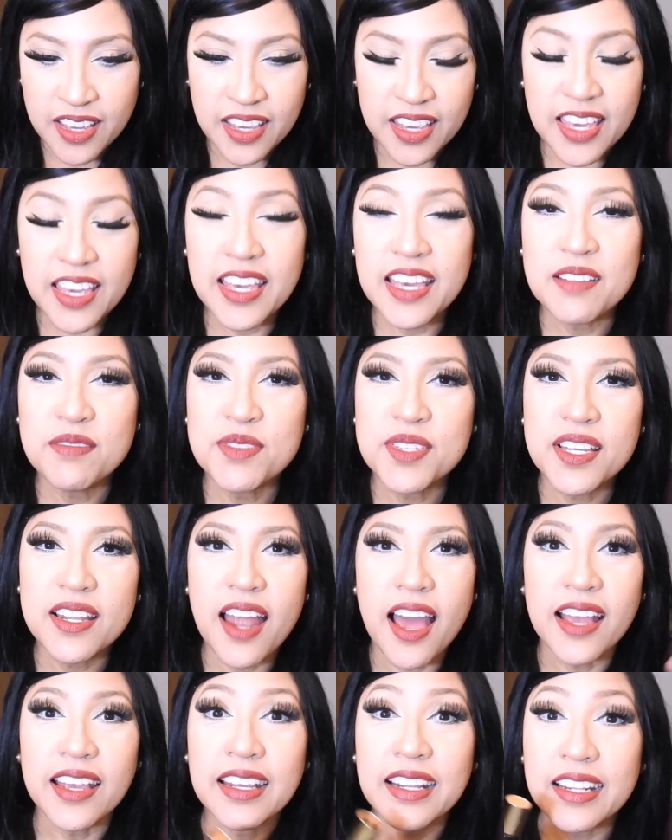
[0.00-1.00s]
it gets
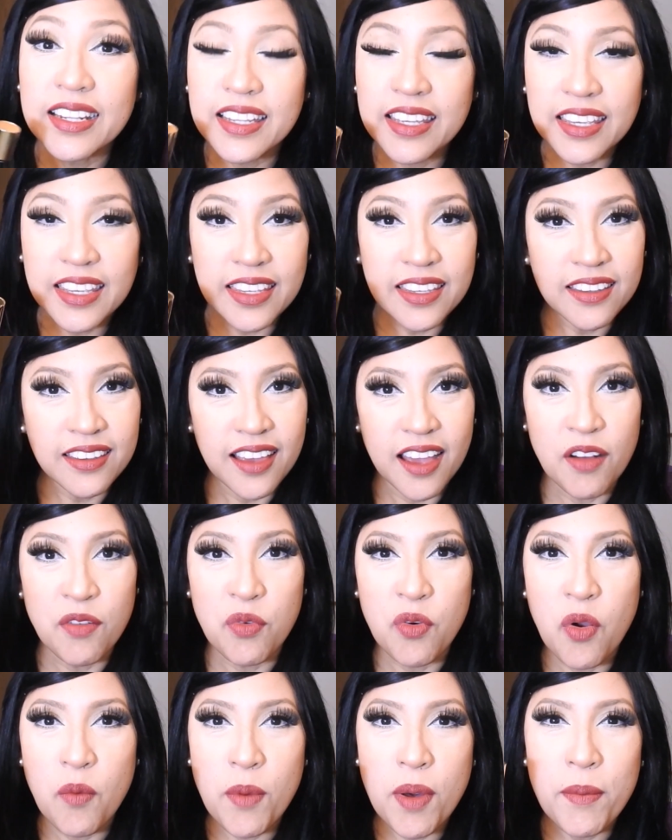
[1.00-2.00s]
a clean
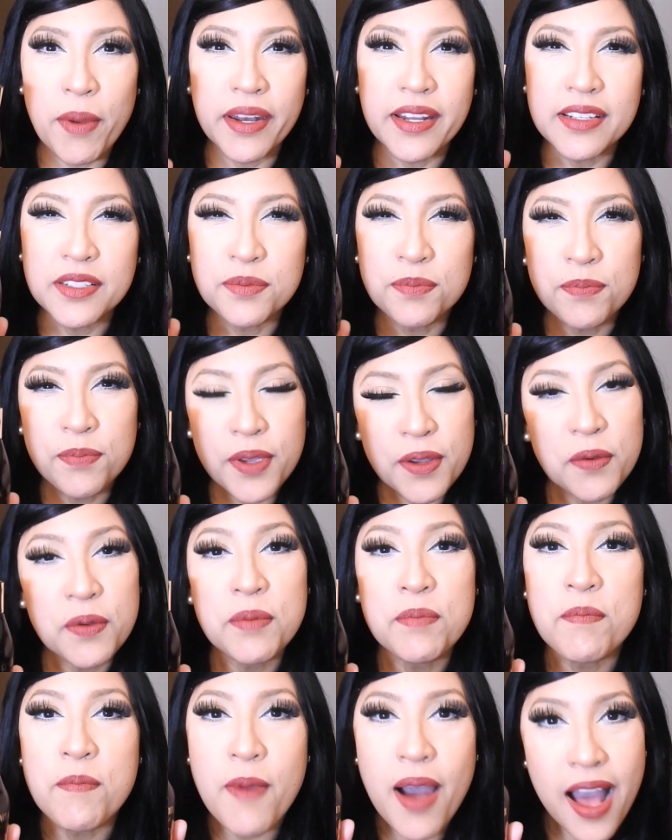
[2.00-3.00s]
aroma, but it's very
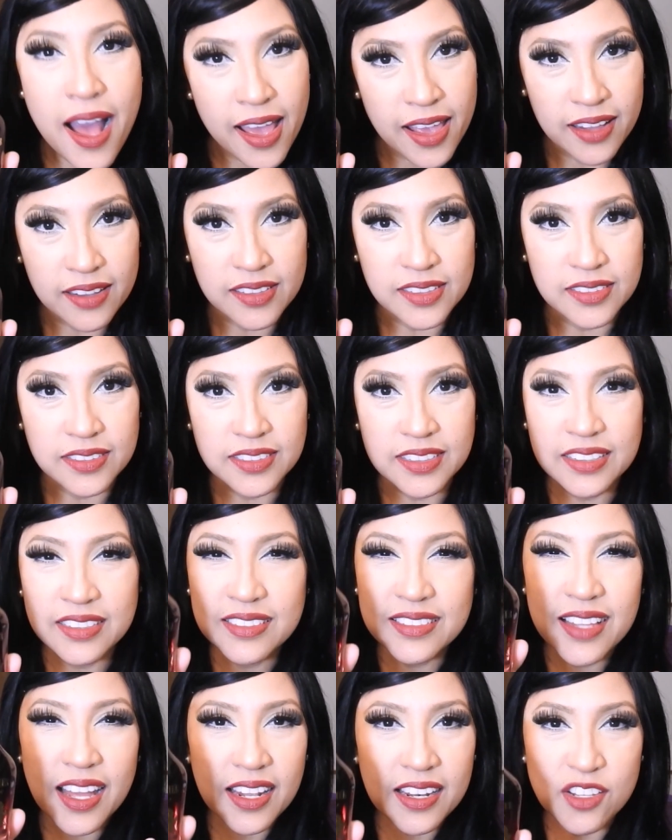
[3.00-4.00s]
mild.
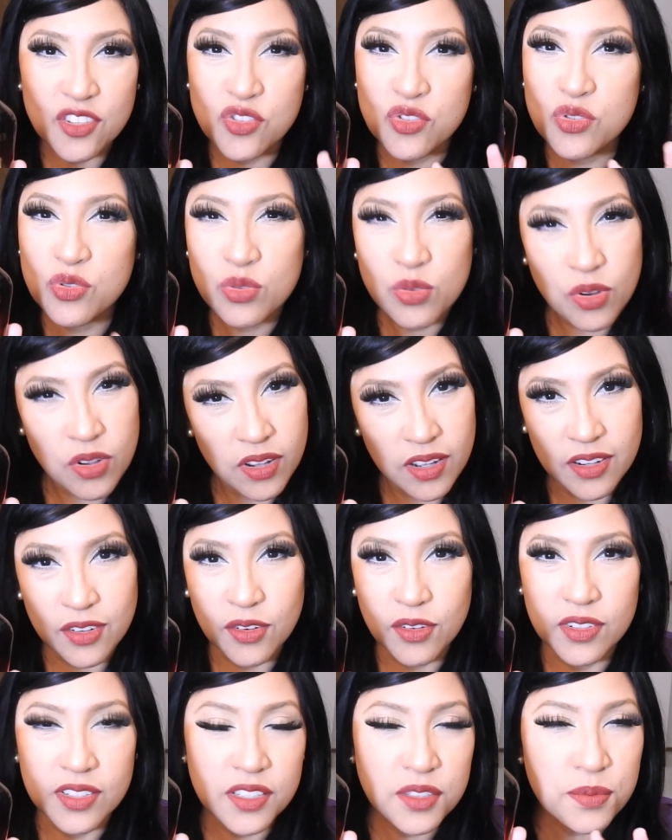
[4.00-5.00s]
It's not strong at
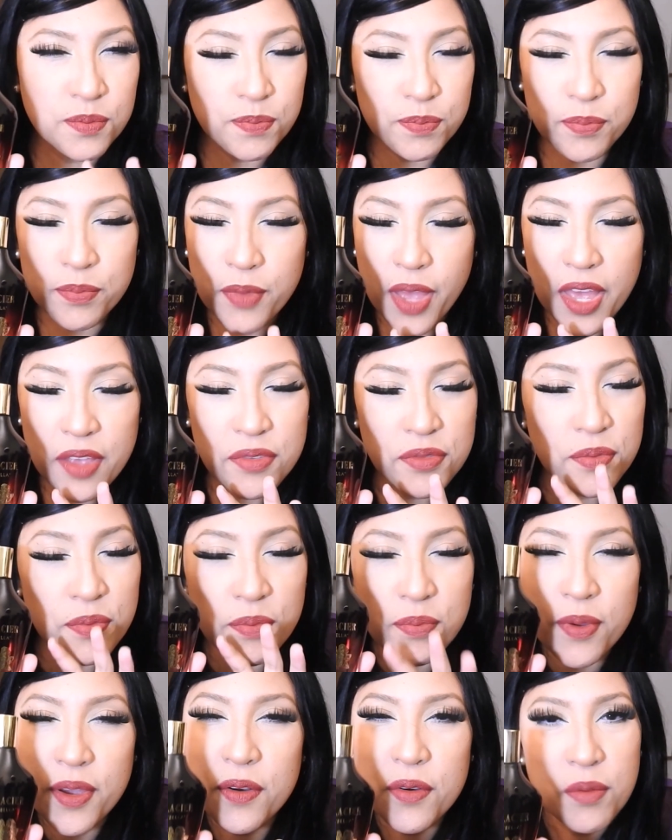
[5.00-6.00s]
all. It's
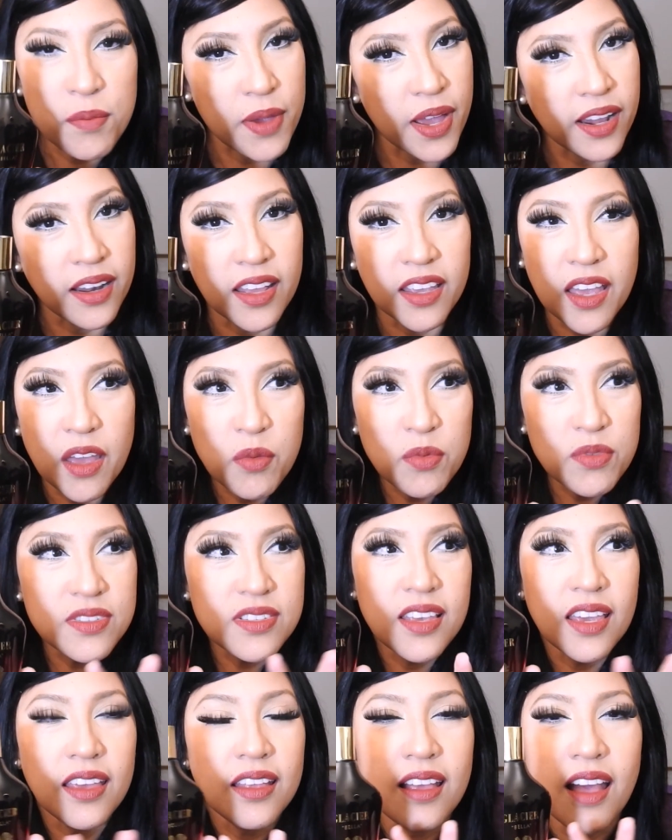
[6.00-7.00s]
very mild. Like I would
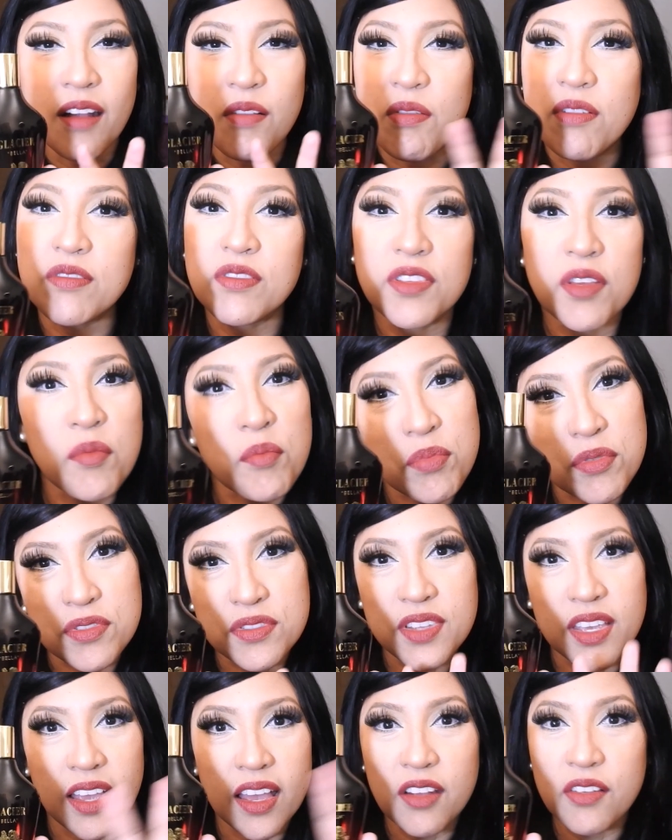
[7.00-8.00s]
say around
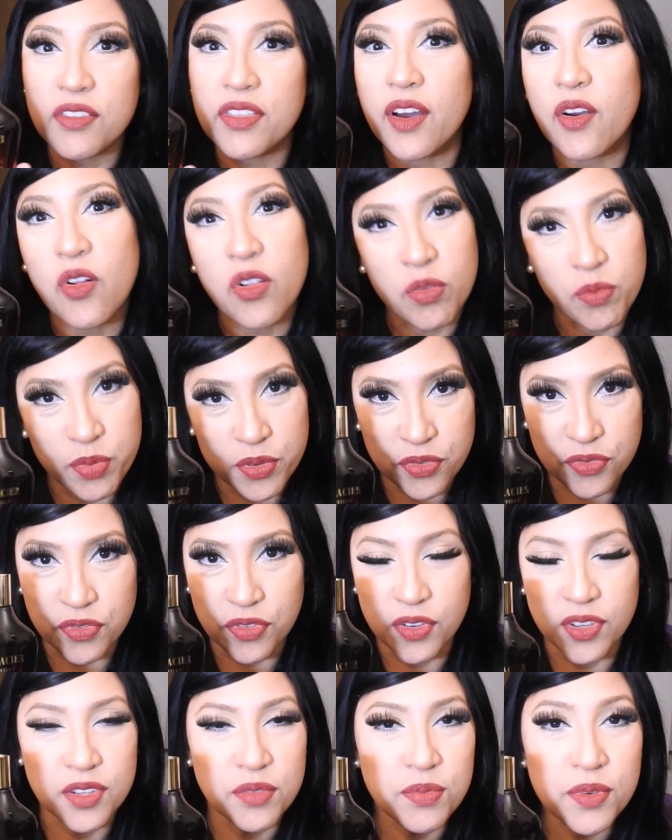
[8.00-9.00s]
10% out of the whole
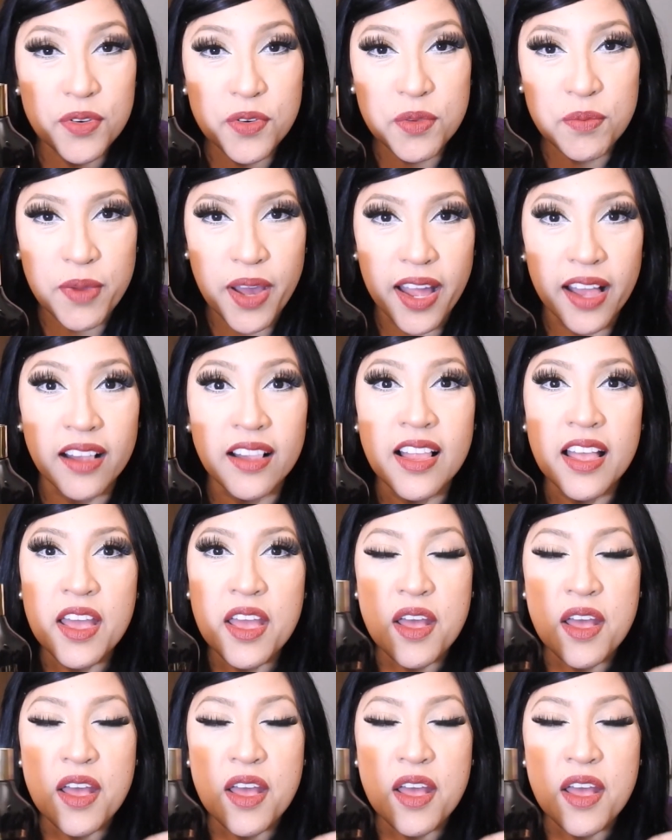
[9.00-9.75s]
perfume. It's very mild.